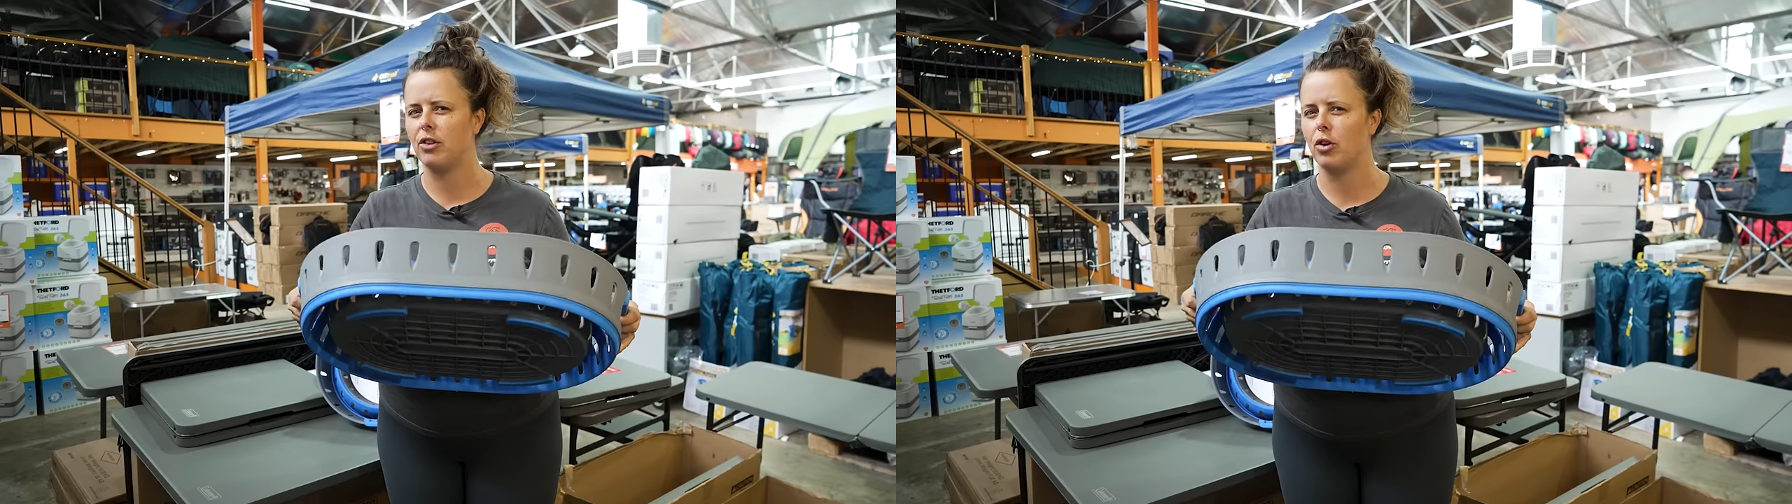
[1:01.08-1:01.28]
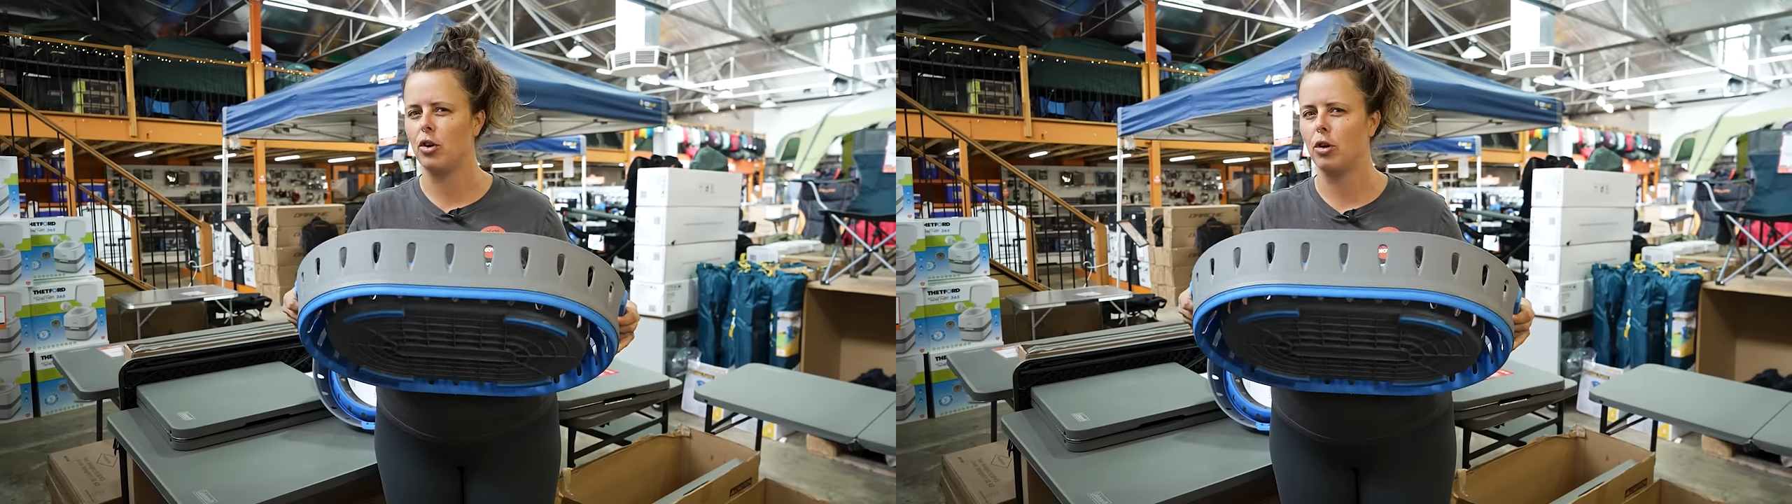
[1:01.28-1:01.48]

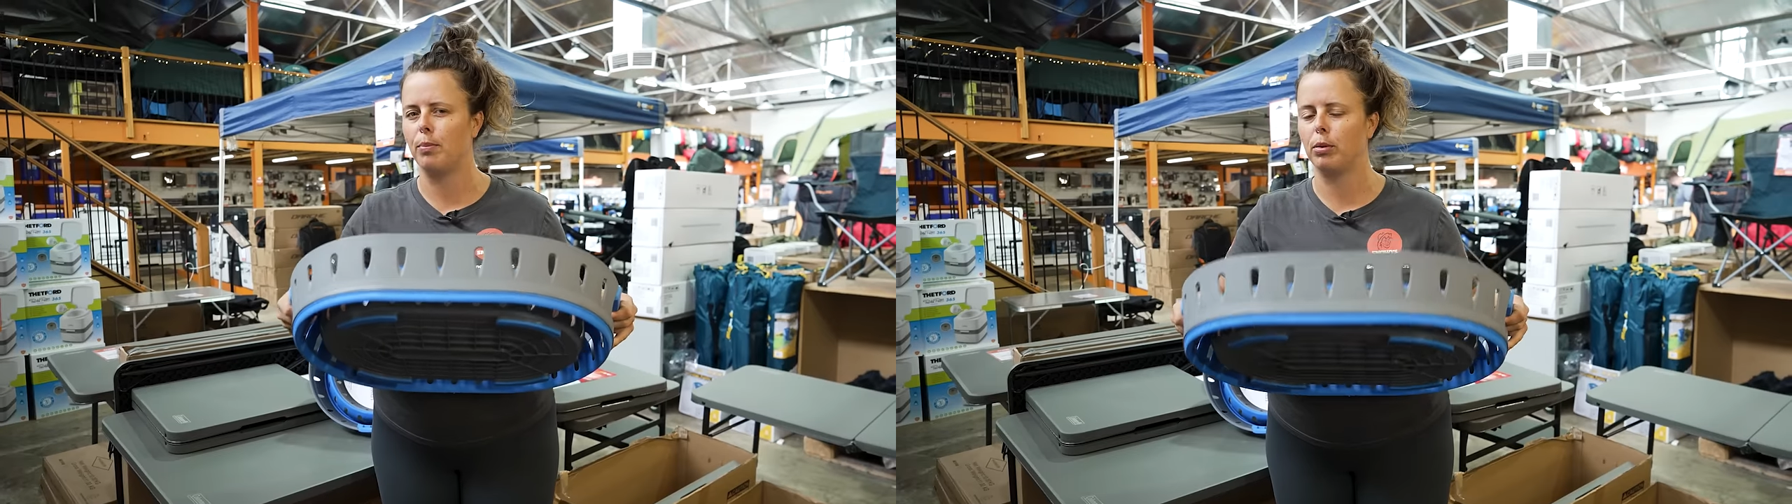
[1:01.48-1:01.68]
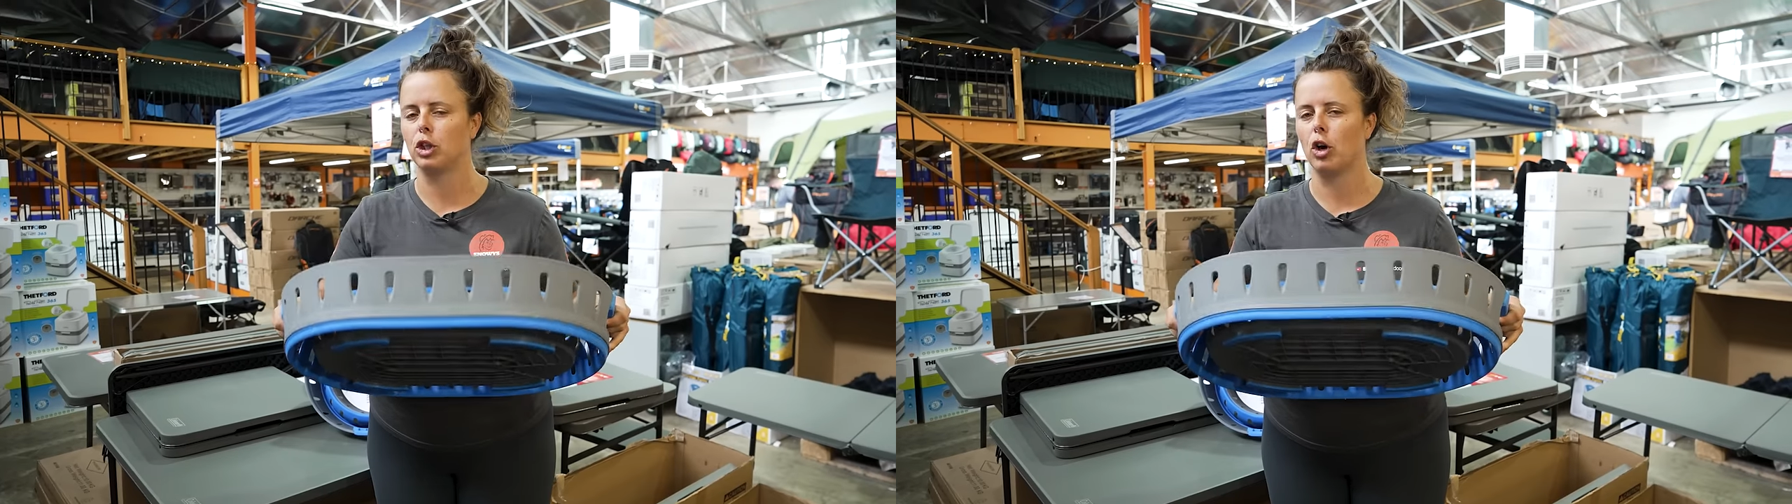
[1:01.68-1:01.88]
to
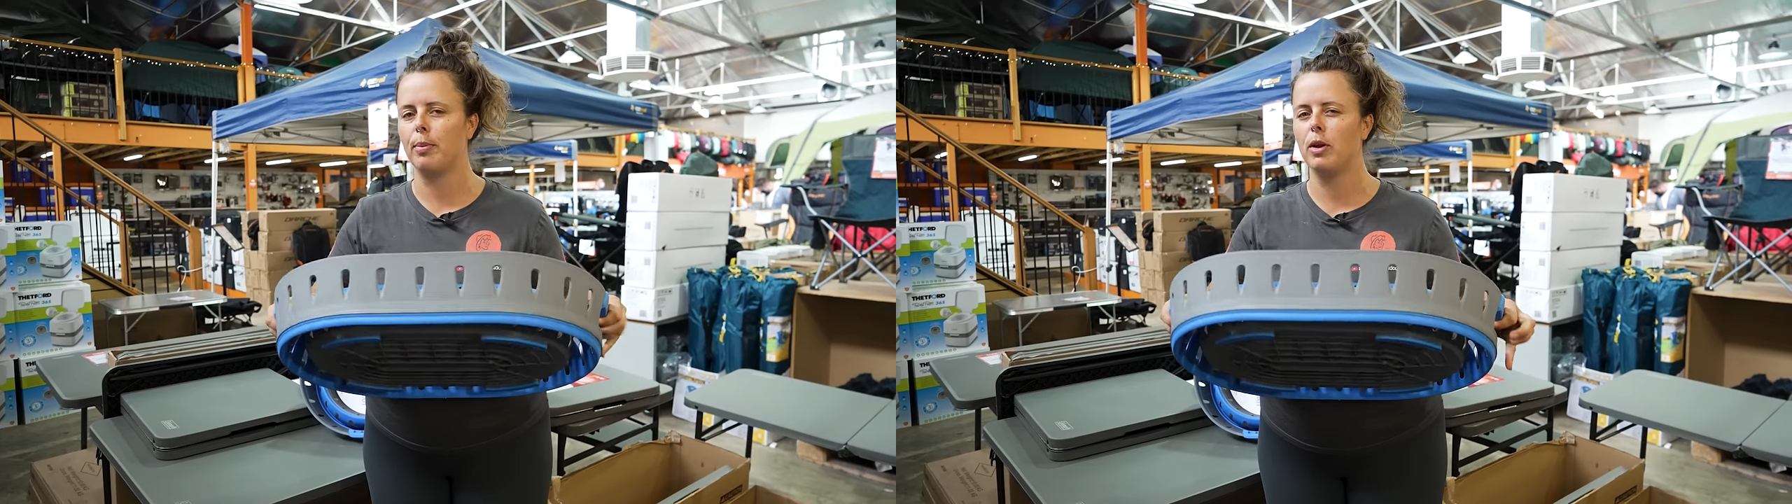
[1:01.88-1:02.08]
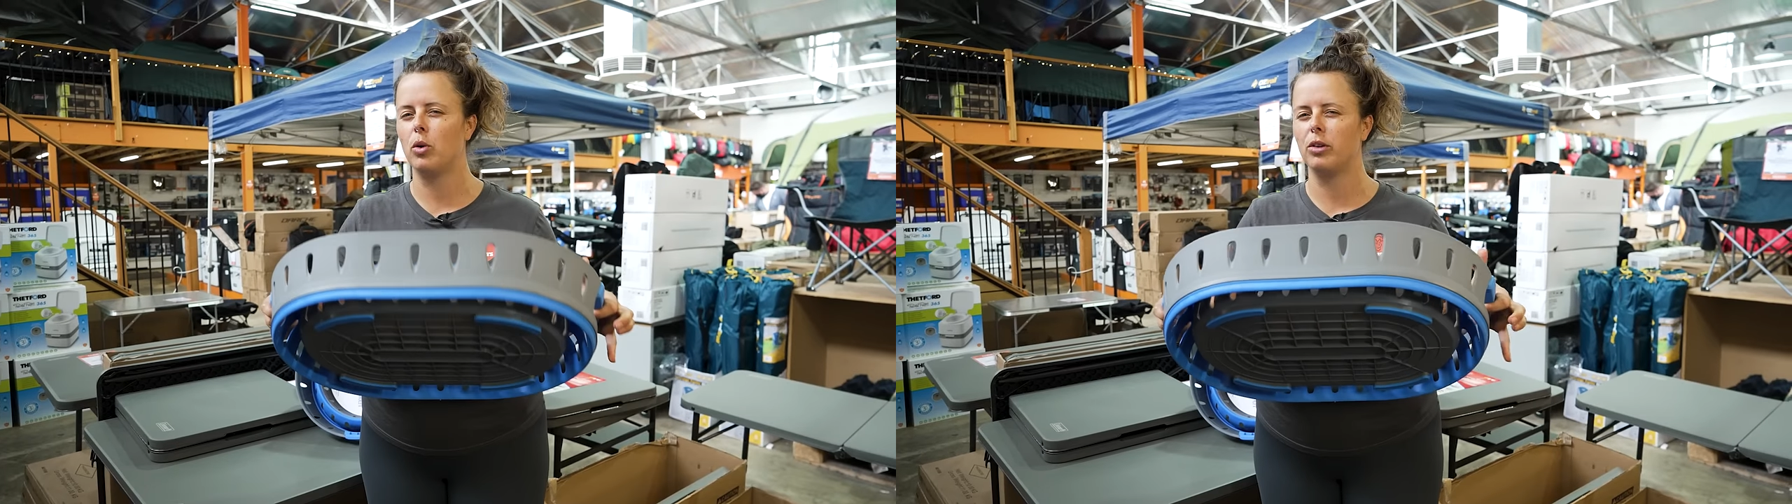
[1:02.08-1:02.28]
push
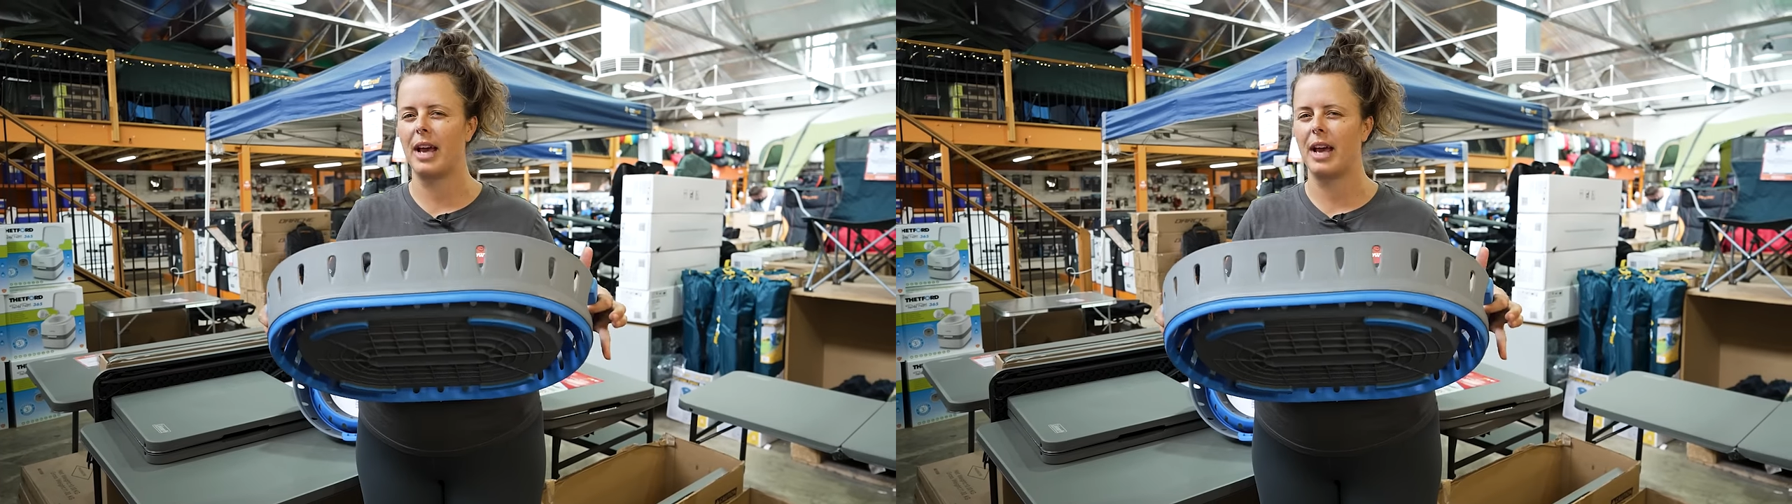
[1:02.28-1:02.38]
open or